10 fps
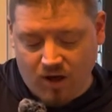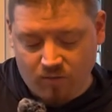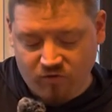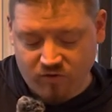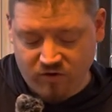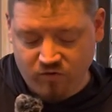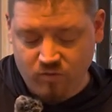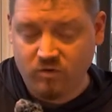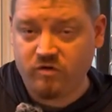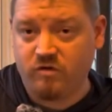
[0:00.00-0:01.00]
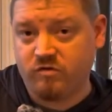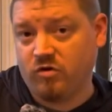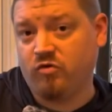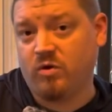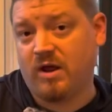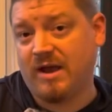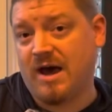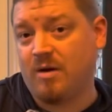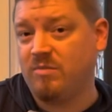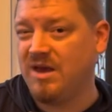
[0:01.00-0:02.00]
So this one was the first one I
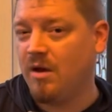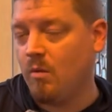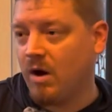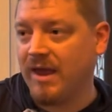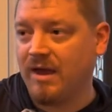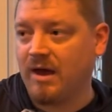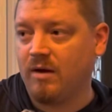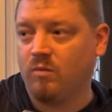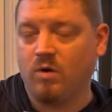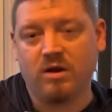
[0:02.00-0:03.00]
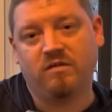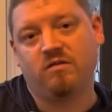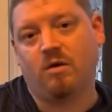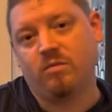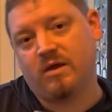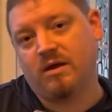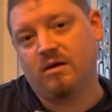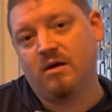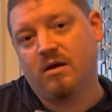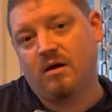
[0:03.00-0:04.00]
got. Being white, I wanted something
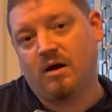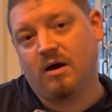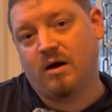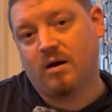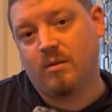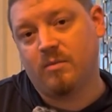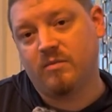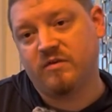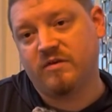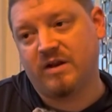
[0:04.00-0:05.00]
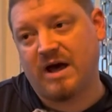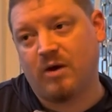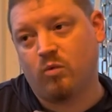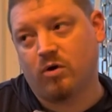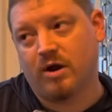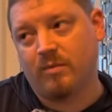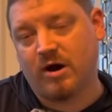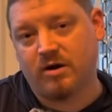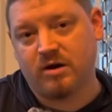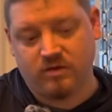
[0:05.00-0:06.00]
to not worry
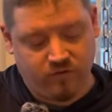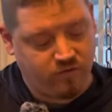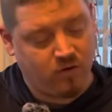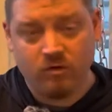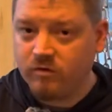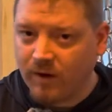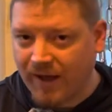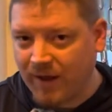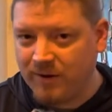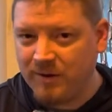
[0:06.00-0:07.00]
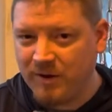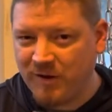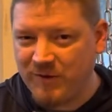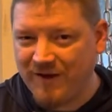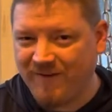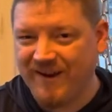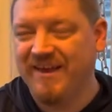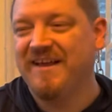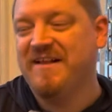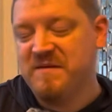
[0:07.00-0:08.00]
about it in the snow, so I got a pink one.
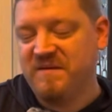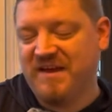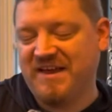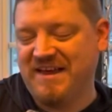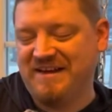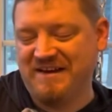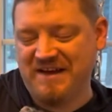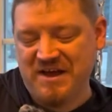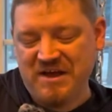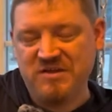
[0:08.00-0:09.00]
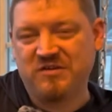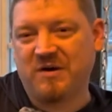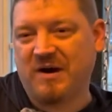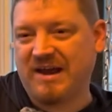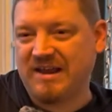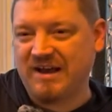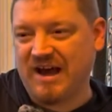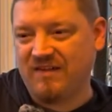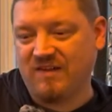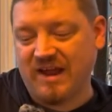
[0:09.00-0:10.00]
So I
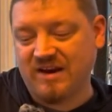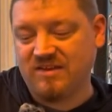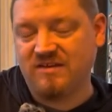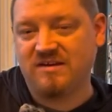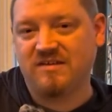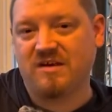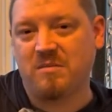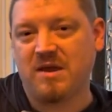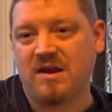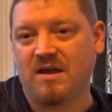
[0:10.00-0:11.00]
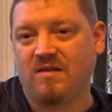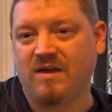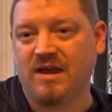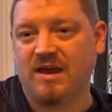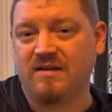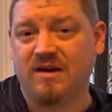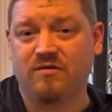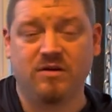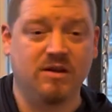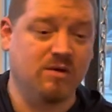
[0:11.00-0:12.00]
liked this disc immediately. It
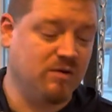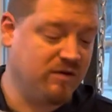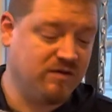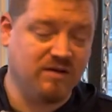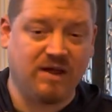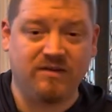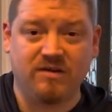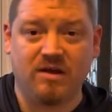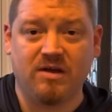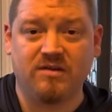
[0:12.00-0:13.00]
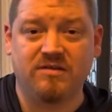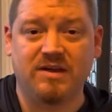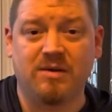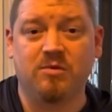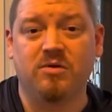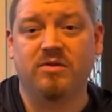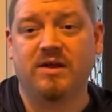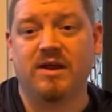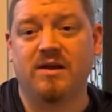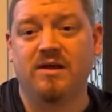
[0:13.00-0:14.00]
definitely was less stable
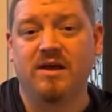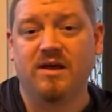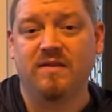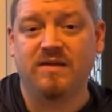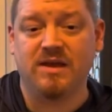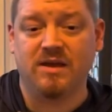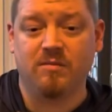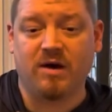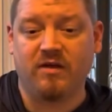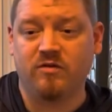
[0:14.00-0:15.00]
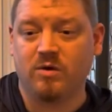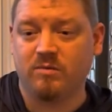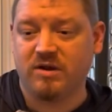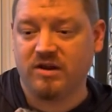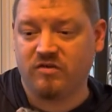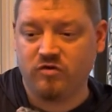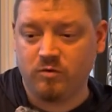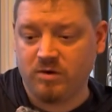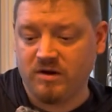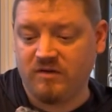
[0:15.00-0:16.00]
than the composite one, but it's
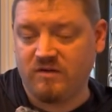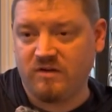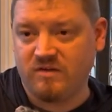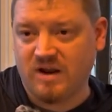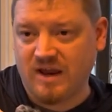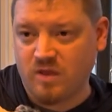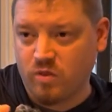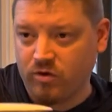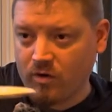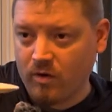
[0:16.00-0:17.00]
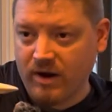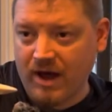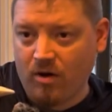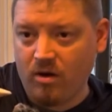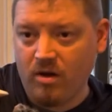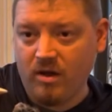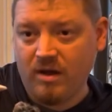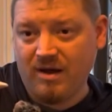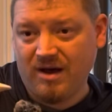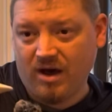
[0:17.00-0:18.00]
super consistent. I can throw it out
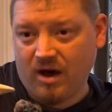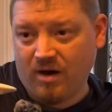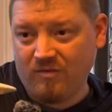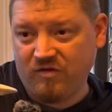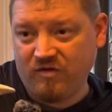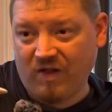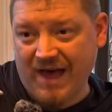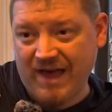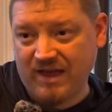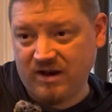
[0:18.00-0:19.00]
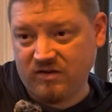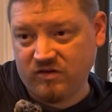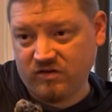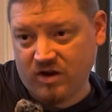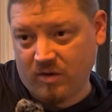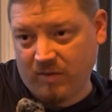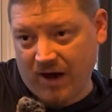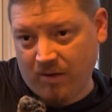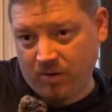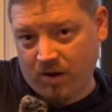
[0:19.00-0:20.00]
flat and it's just going to
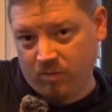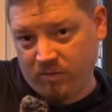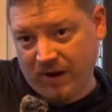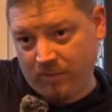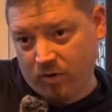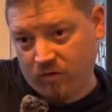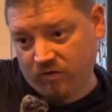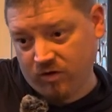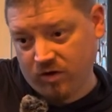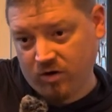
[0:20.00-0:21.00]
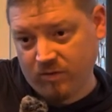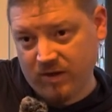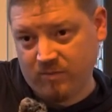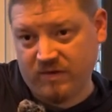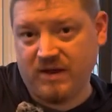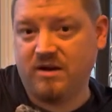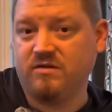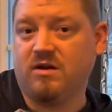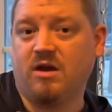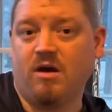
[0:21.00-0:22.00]
pop up, pop over a little bit, but then
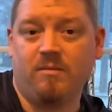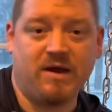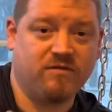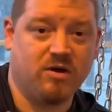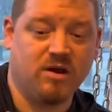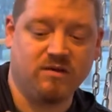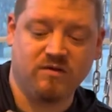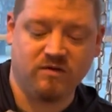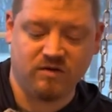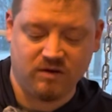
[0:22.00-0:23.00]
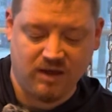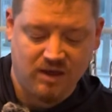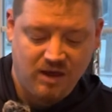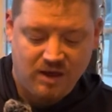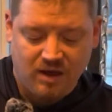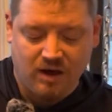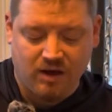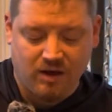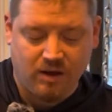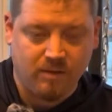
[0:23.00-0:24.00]
it's going to come back very consistently.
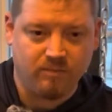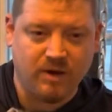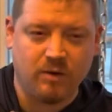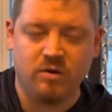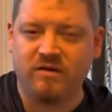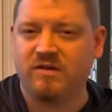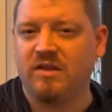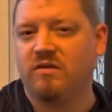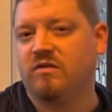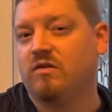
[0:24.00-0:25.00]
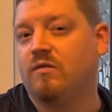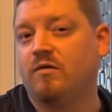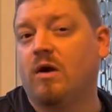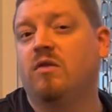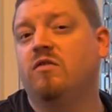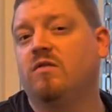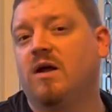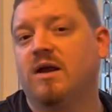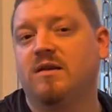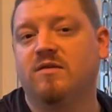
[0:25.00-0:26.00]
I wouldn't say this is the farthest
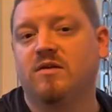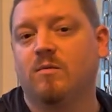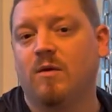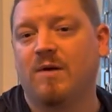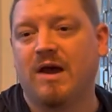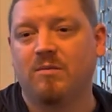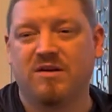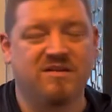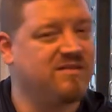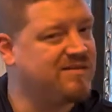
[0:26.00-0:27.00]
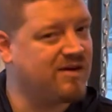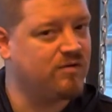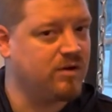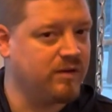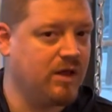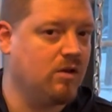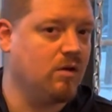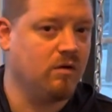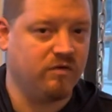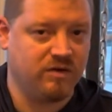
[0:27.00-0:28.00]
flying disc in my bag, but it's definitely
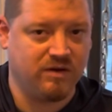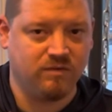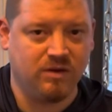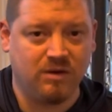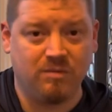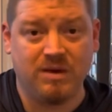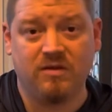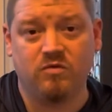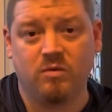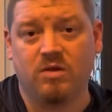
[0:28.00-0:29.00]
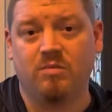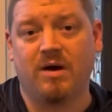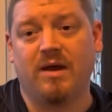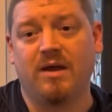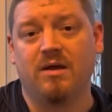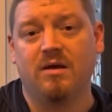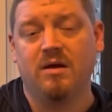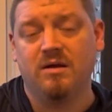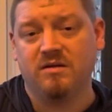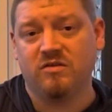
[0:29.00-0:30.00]
close. It definitely competes with my
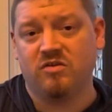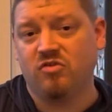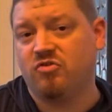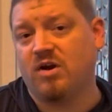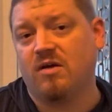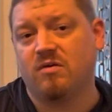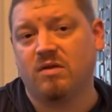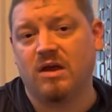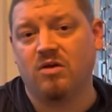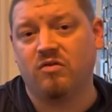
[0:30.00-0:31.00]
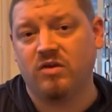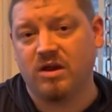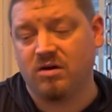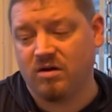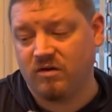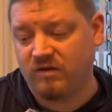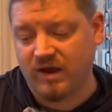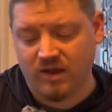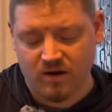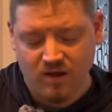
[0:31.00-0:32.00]
distance driver that you'll see here in a
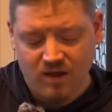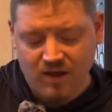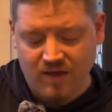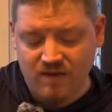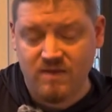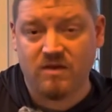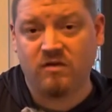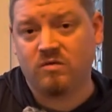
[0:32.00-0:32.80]
second. And then this